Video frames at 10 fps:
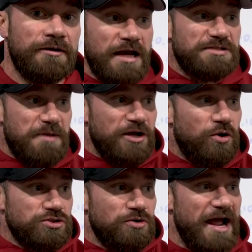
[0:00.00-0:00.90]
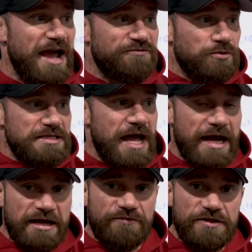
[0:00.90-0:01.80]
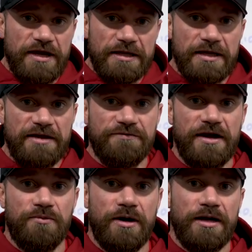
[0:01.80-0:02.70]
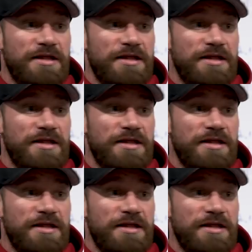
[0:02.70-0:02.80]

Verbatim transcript: That's my goal, so I have to attack everything in life that way.